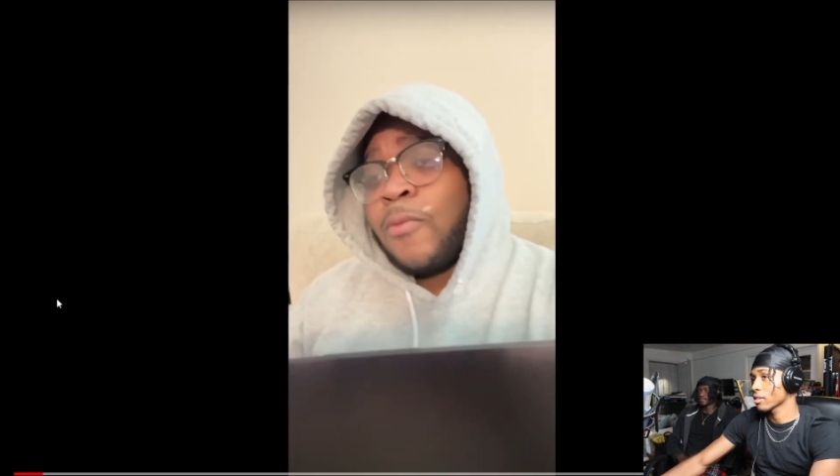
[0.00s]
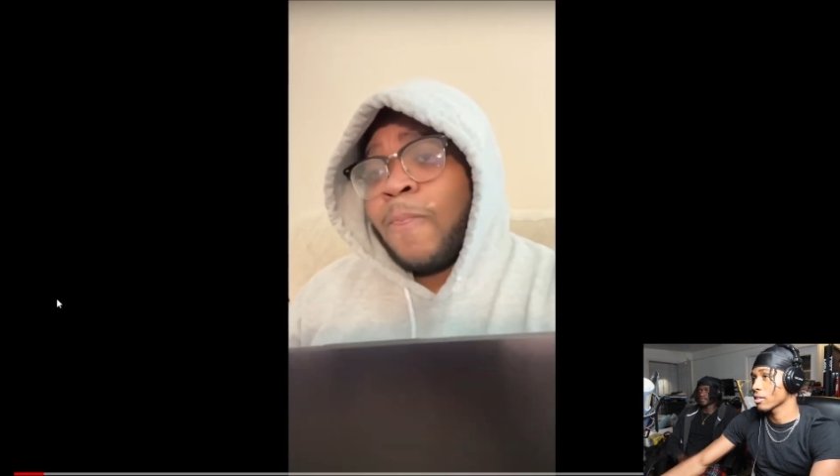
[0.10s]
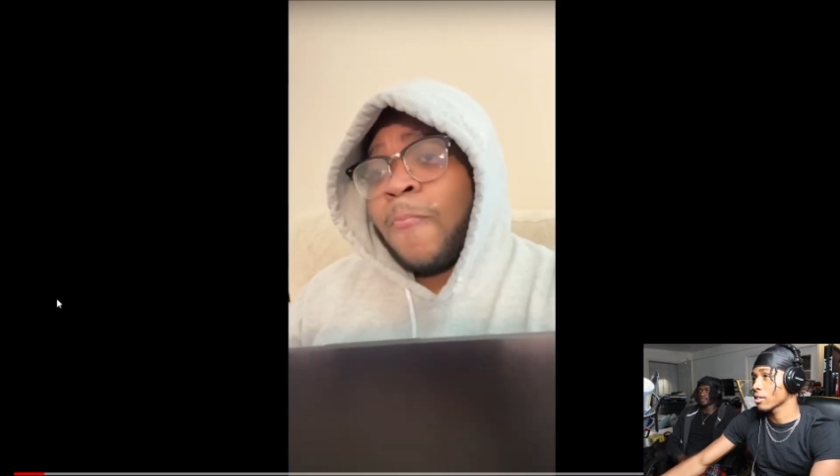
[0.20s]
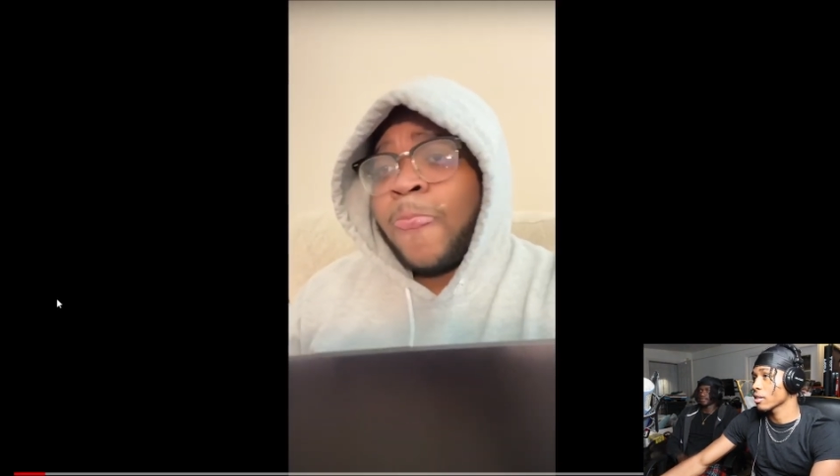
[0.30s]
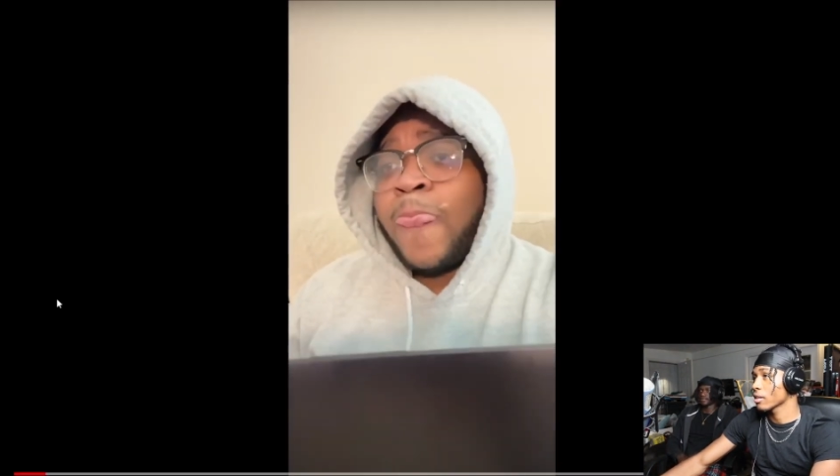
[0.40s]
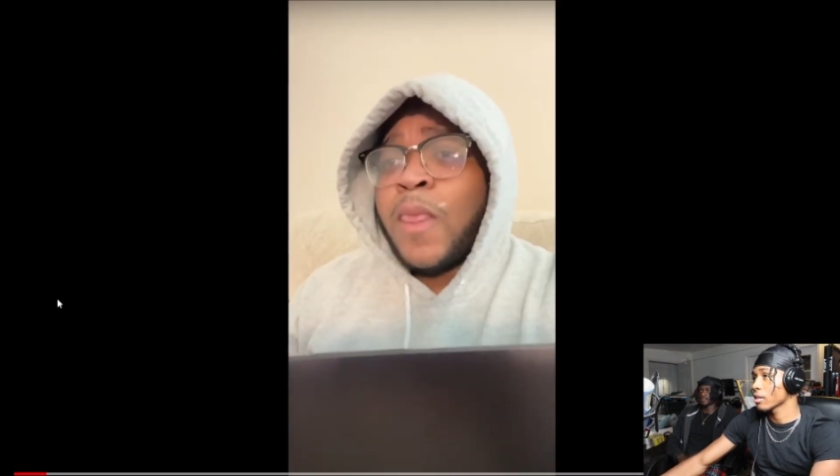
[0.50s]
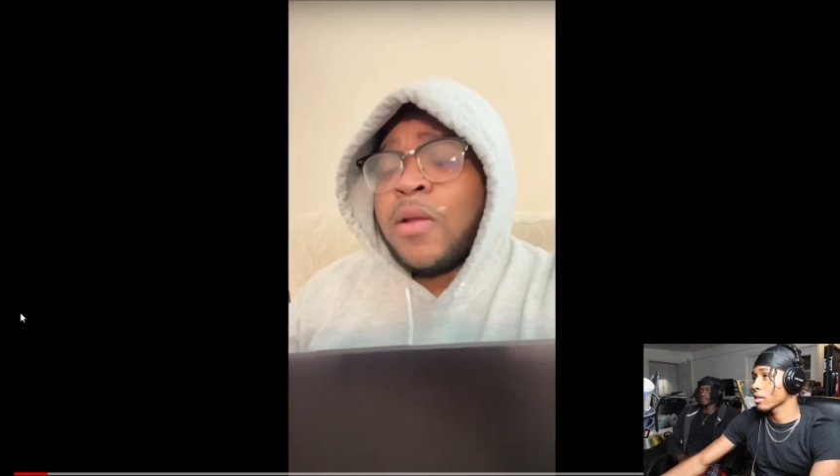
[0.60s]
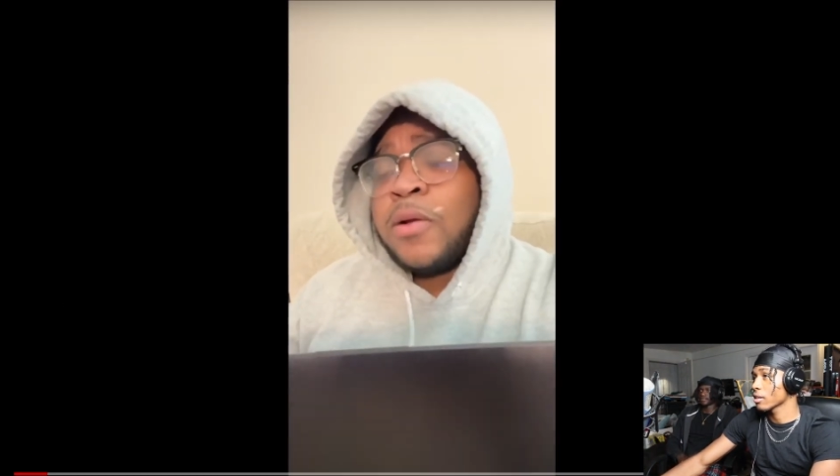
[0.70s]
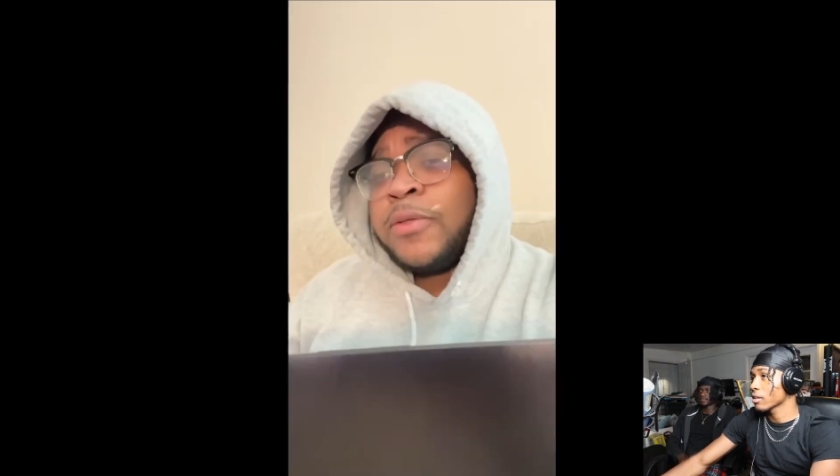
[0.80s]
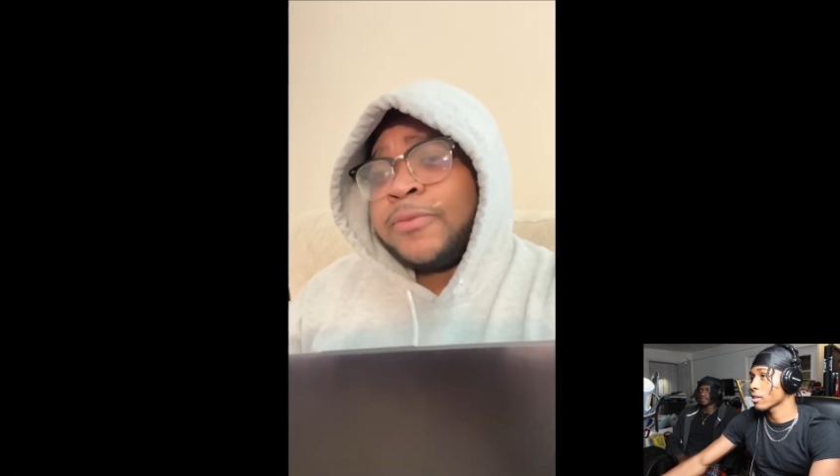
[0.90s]
Like, I just had
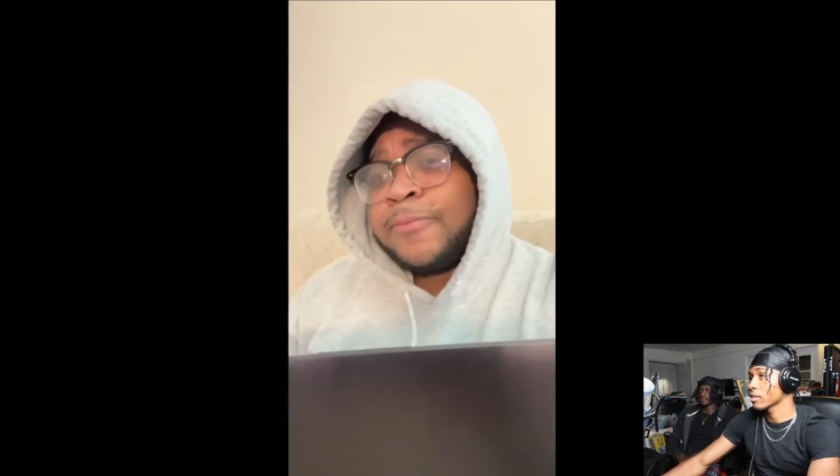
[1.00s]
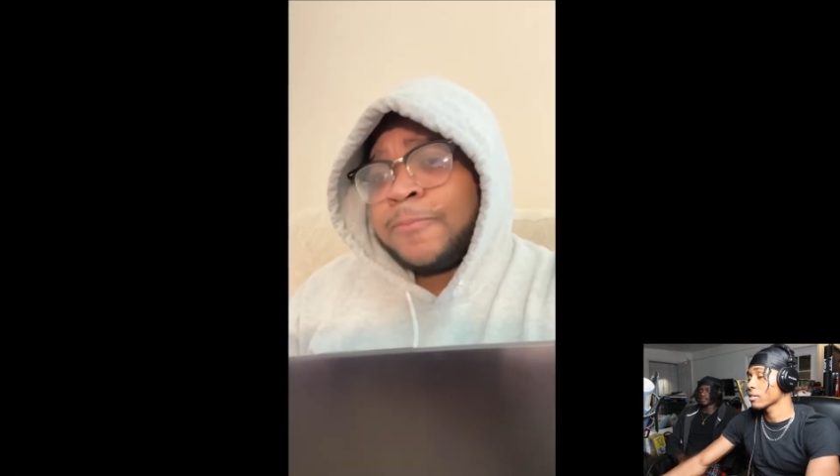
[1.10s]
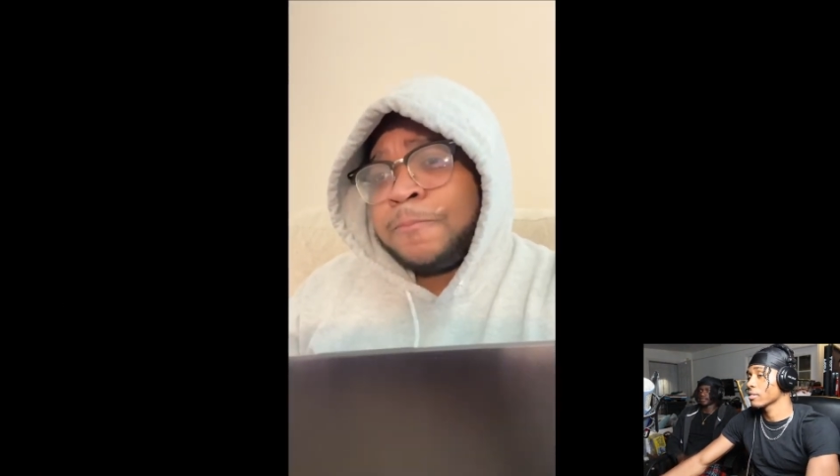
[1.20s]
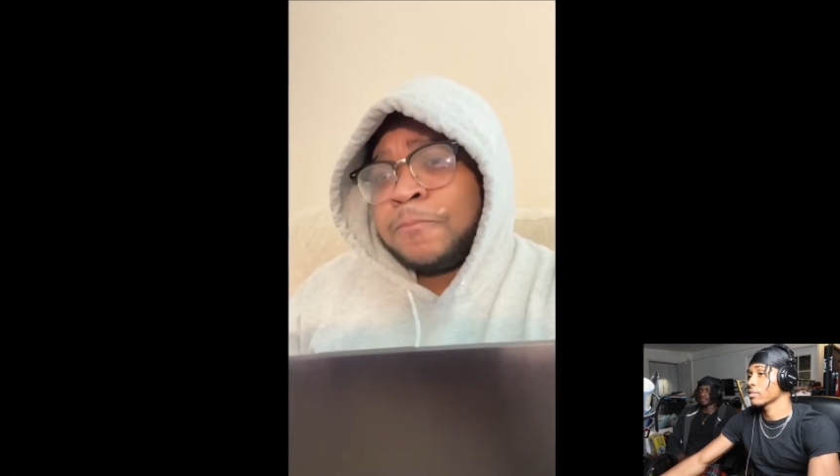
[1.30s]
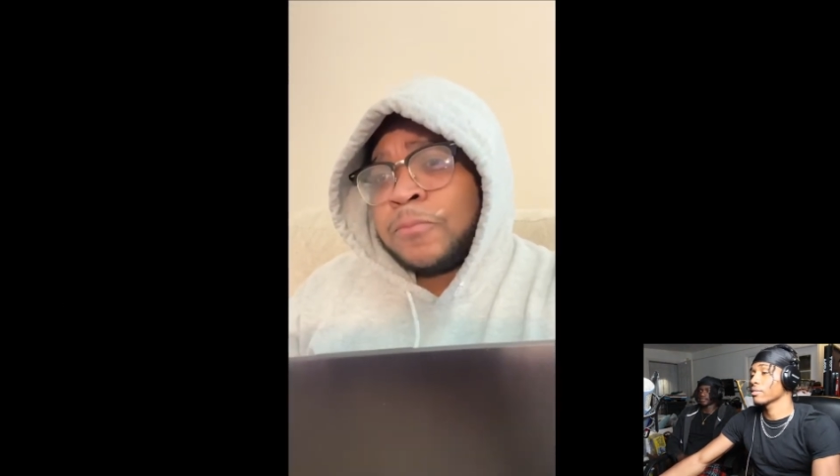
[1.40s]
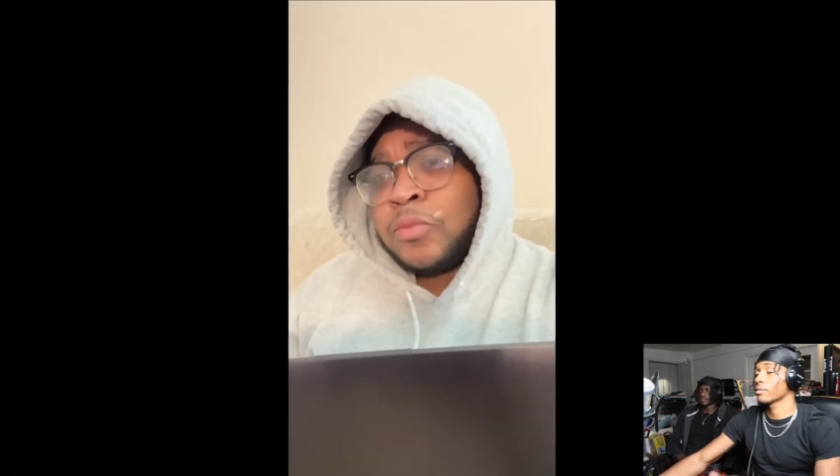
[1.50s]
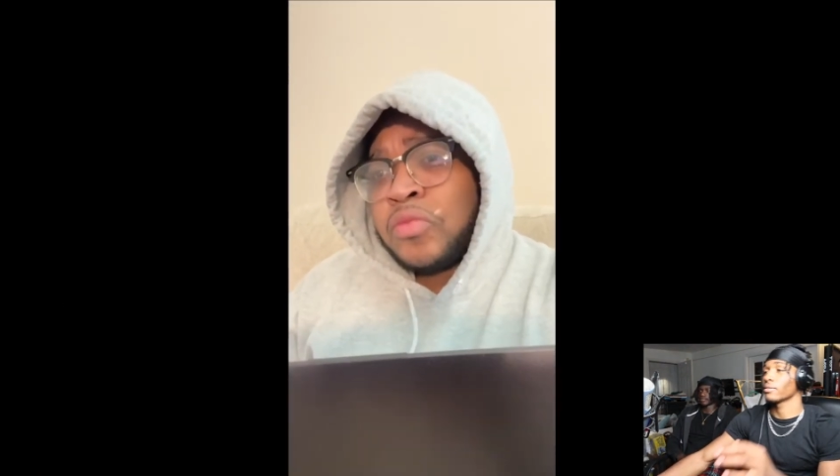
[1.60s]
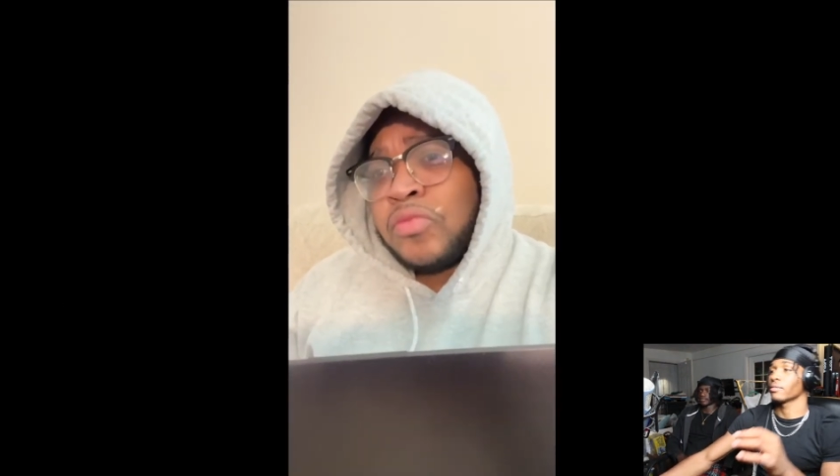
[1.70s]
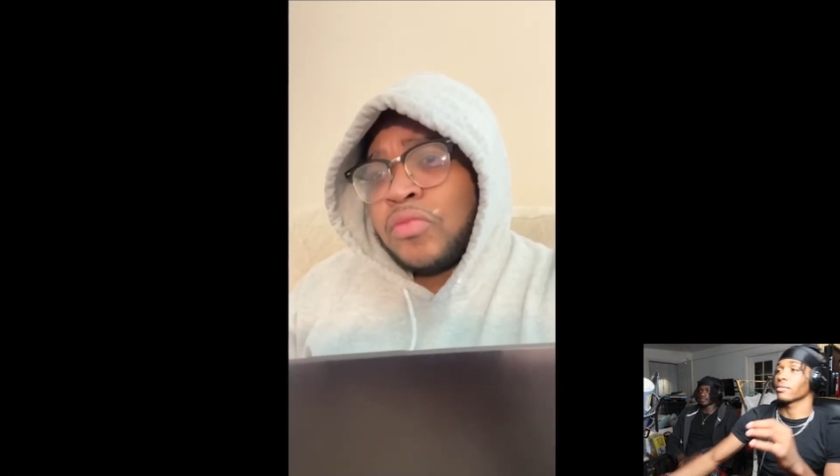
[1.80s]
to walk up to her, you know what I'm saying?